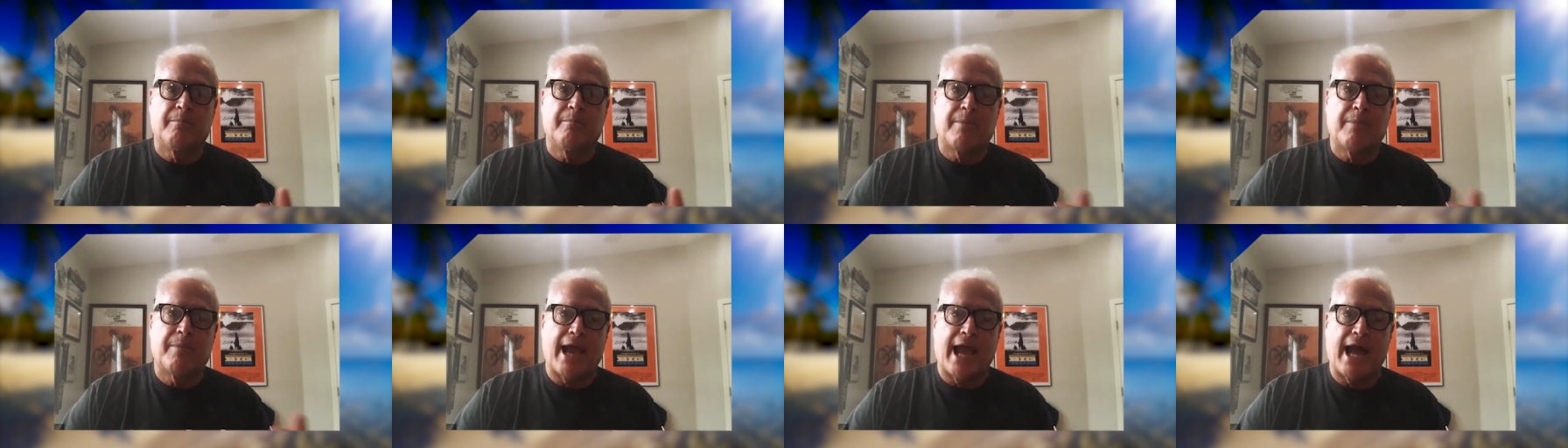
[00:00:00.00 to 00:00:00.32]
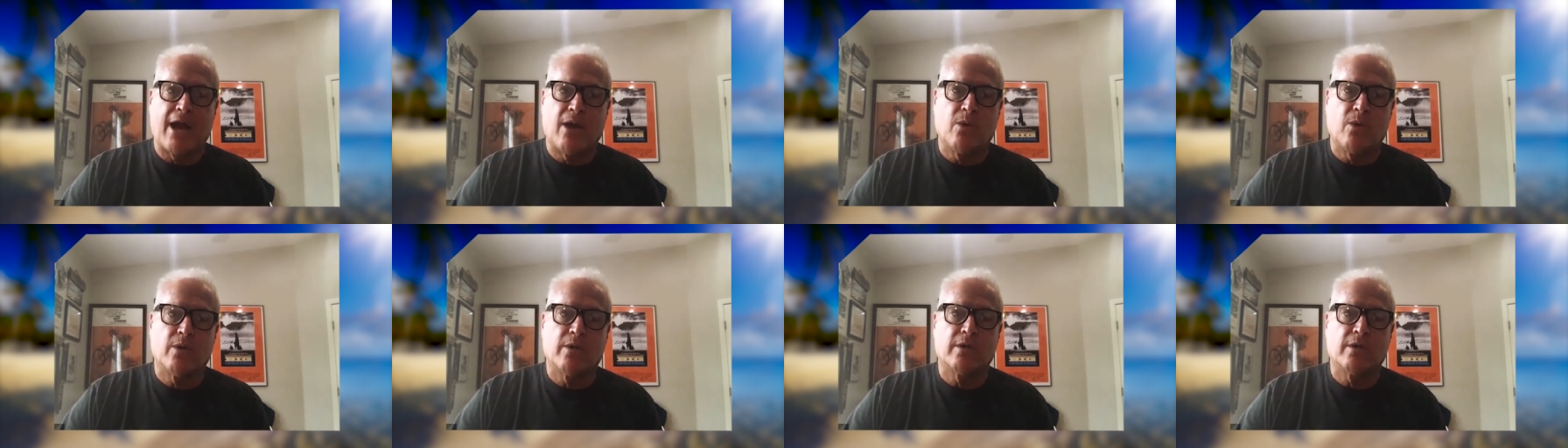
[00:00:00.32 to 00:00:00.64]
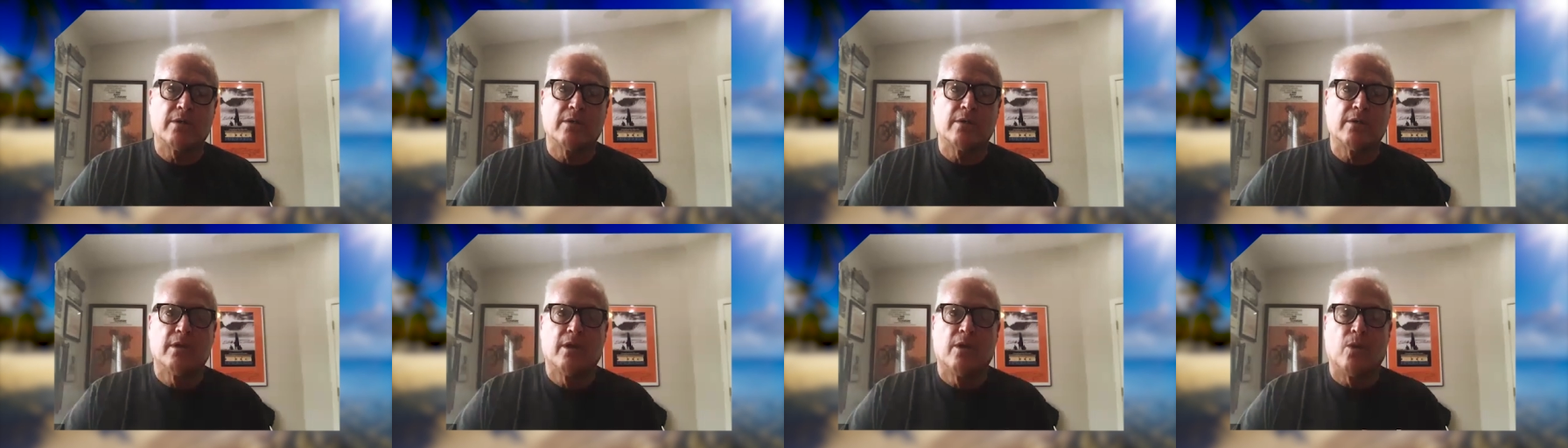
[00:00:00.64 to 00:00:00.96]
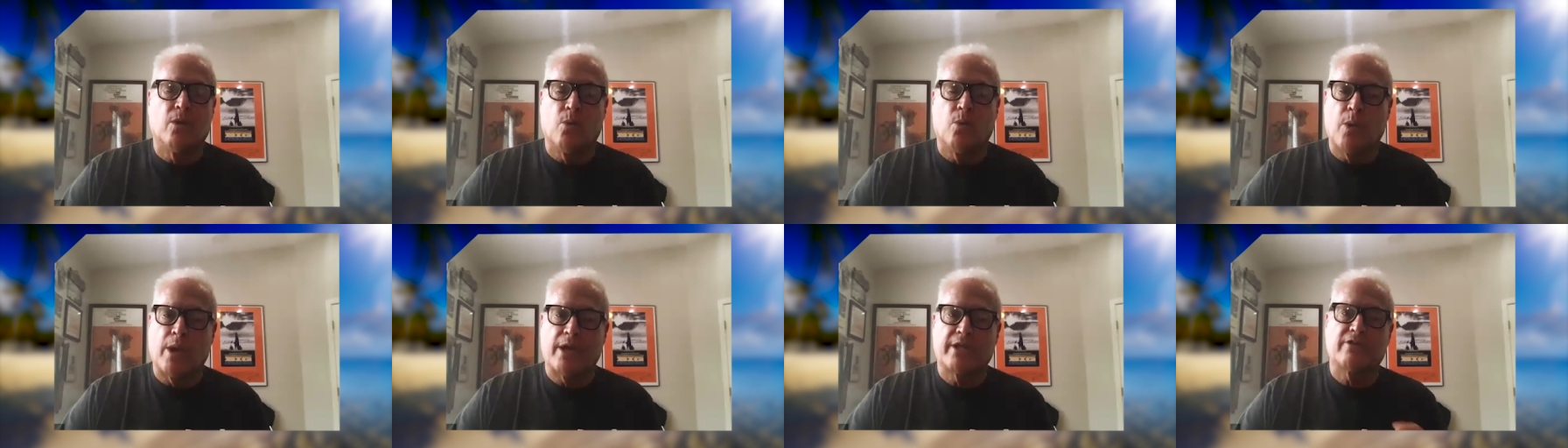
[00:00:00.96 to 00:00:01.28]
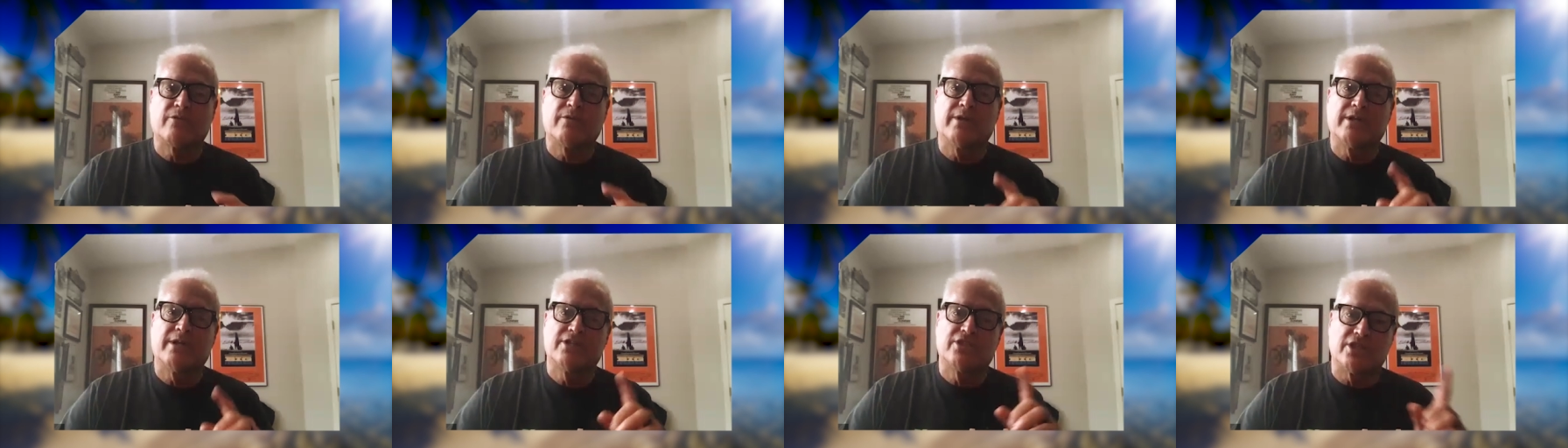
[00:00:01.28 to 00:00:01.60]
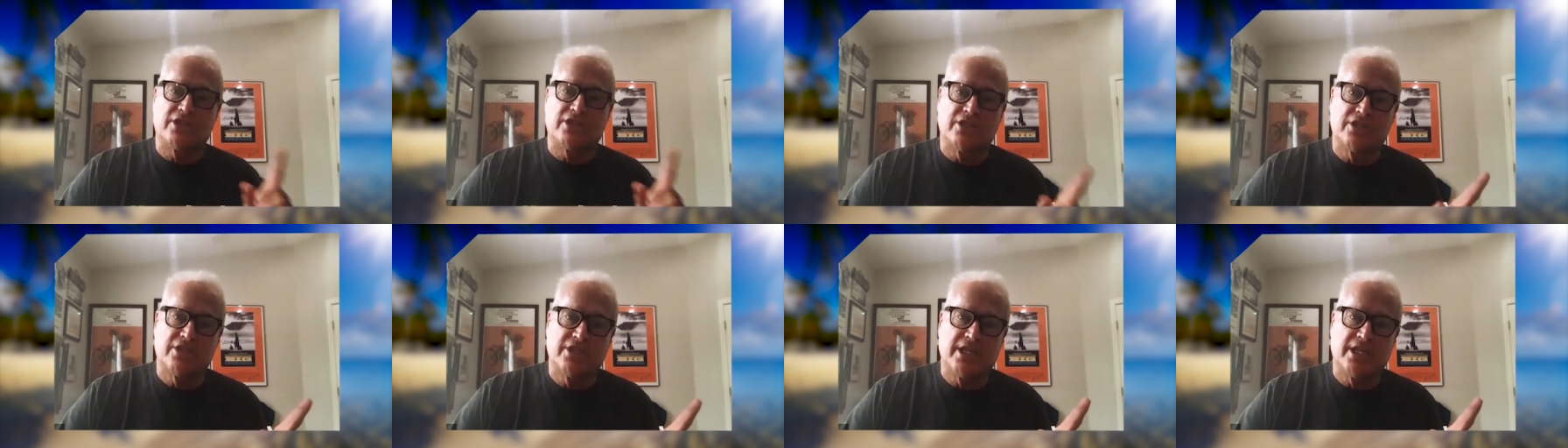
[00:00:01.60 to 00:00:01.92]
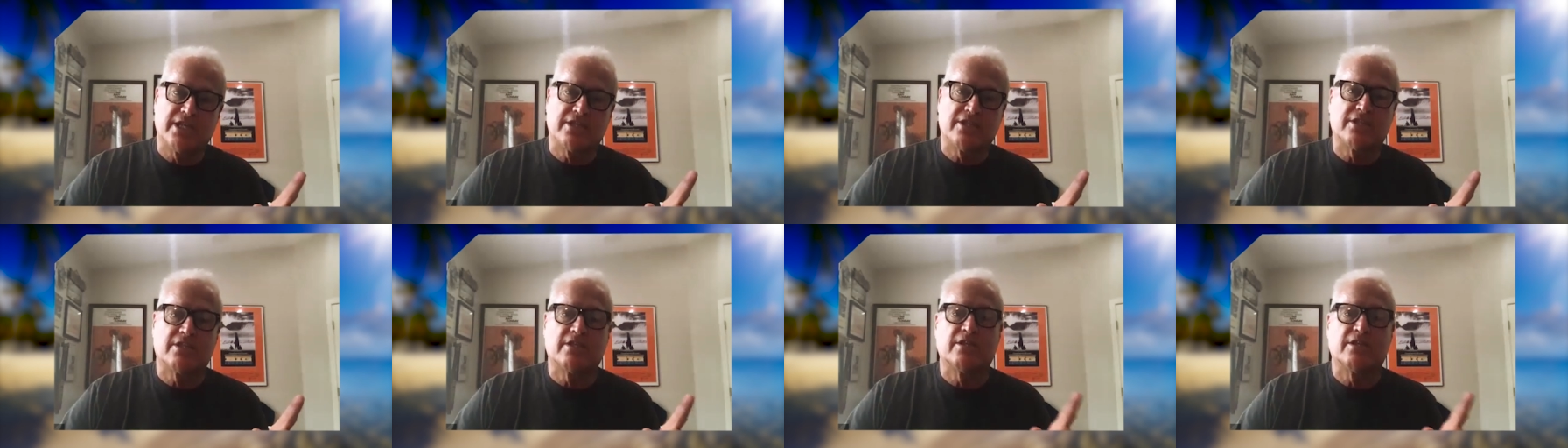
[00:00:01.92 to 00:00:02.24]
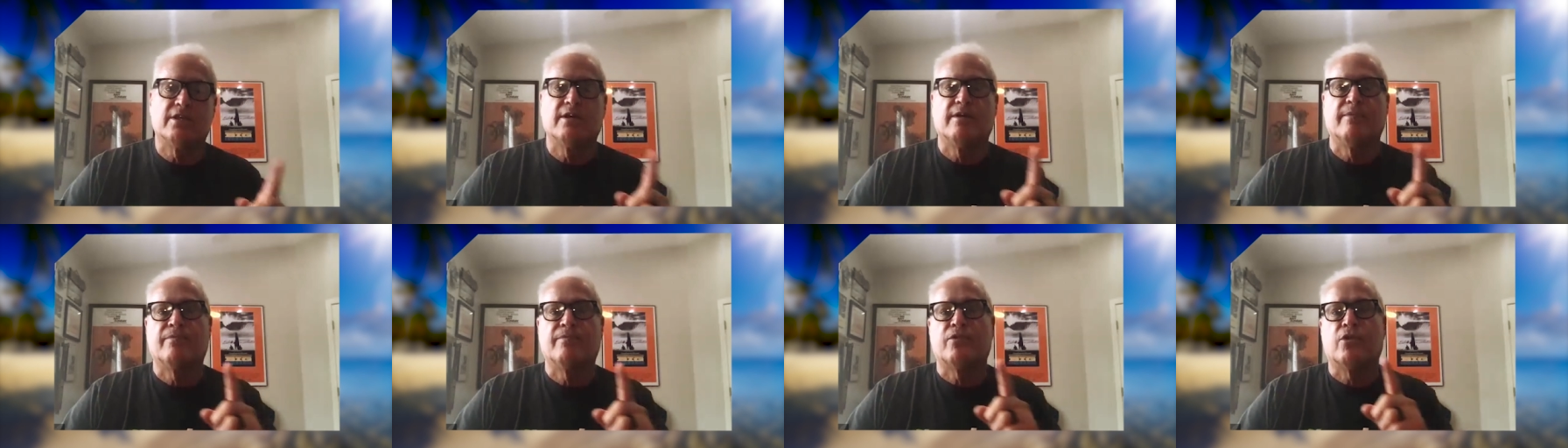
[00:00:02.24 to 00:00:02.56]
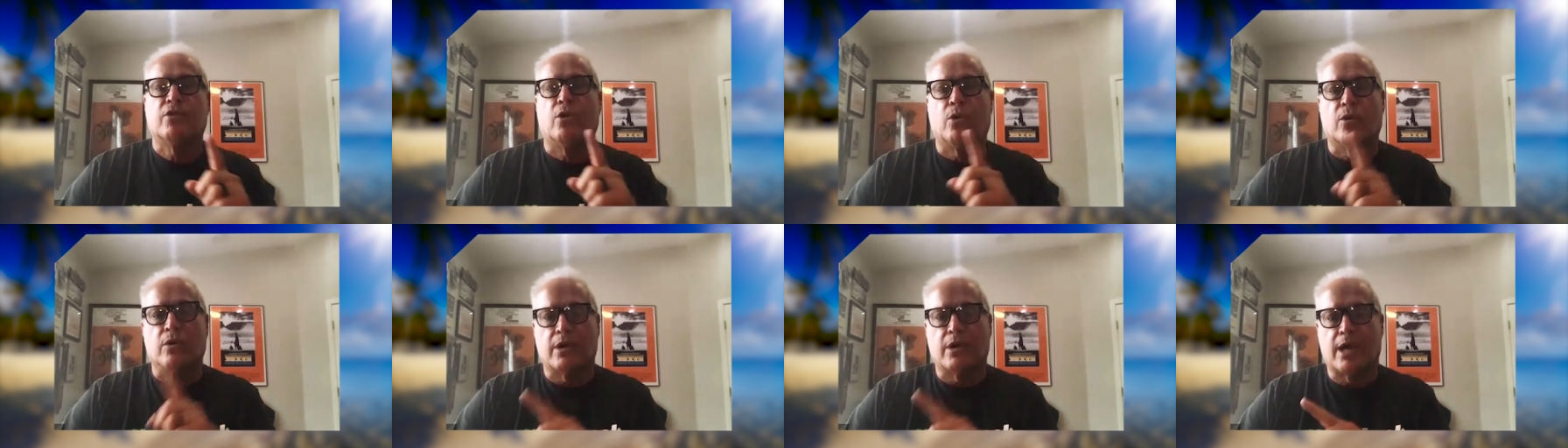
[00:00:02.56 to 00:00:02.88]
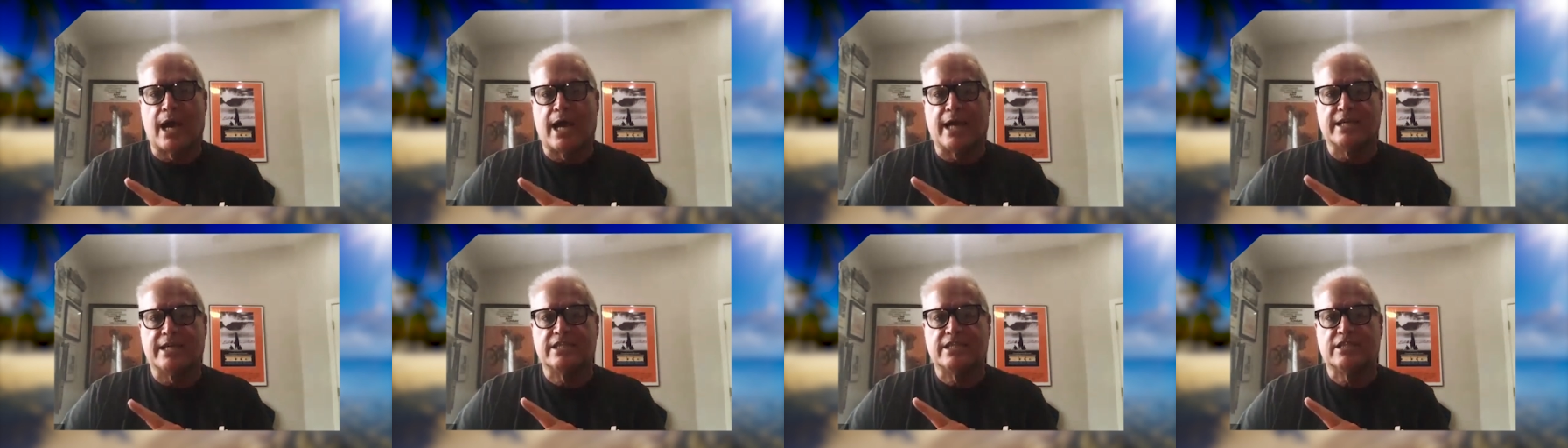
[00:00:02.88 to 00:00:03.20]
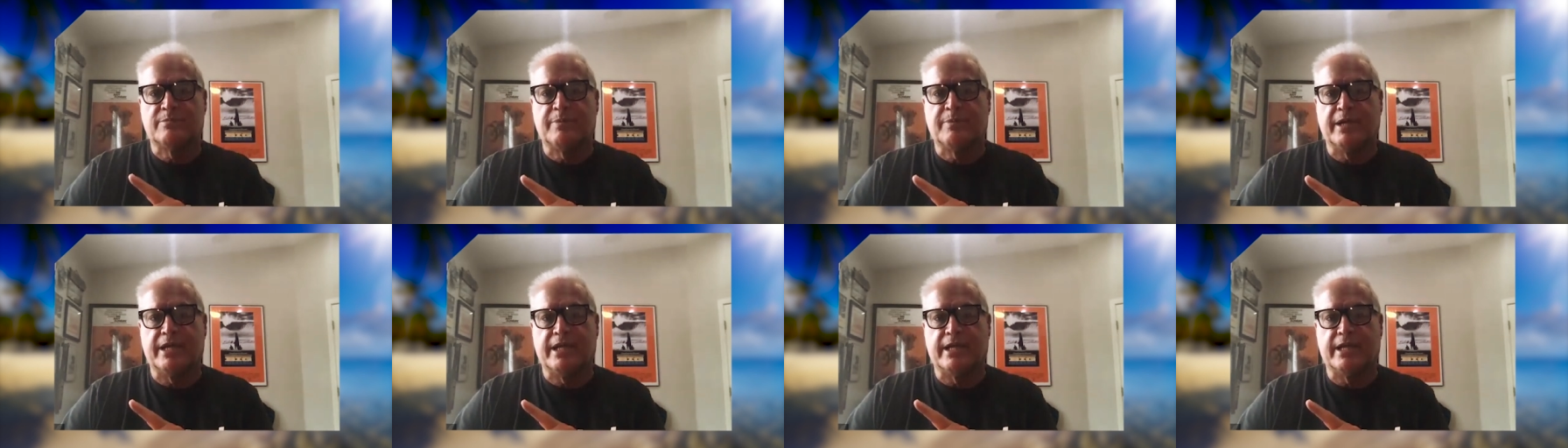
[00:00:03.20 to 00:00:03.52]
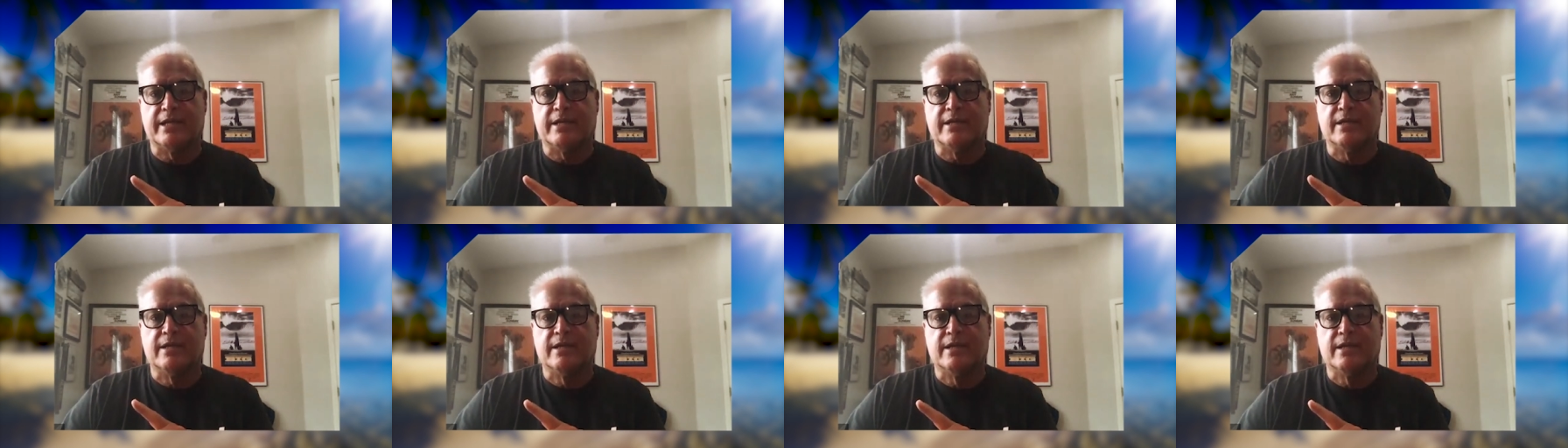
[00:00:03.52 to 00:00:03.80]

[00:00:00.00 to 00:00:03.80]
power, whether it's assist or high speed.